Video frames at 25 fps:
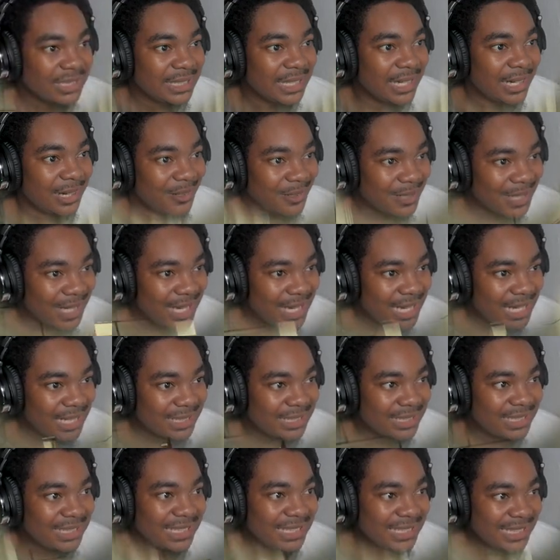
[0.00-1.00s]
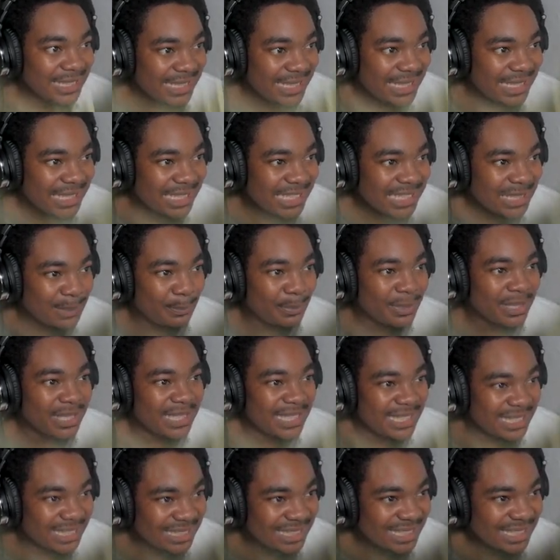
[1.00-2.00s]
Y'all had these kids
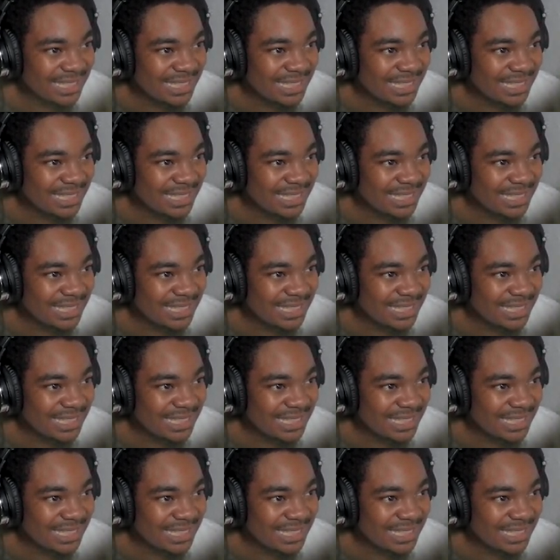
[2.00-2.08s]
playing